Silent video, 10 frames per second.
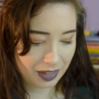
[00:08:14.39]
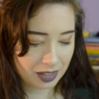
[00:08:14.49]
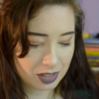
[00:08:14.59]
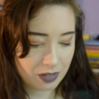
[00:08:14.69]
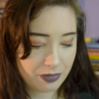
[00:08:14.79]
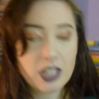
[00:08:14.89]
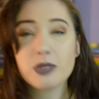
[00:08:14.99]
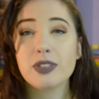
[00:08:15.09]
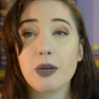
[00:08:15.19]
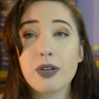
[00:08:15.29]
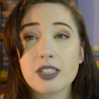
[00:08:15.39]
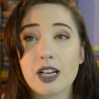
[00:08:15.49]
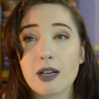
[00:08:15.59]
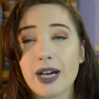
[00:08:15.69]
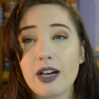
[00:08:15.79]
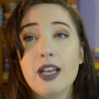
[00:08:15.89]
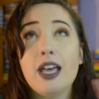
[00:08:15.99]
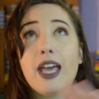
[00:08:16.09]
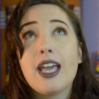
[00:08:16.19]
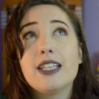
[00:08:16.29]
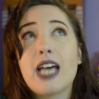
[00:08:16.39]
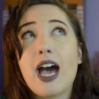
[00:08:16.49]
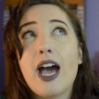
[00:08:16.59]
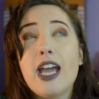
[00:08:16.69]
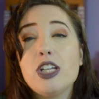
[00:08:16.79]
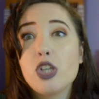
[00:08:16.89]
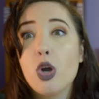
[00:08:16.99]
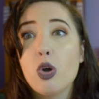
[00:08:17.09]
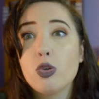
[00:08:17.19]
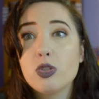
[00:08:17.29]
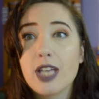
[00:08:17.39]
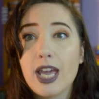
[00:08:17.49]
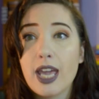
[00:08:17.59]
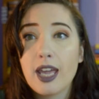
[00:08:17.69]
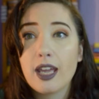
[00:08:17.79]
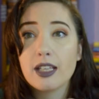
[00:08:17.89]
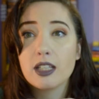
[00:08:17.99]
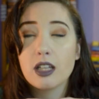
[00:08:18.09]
So the first one that I want to talk about is I chose a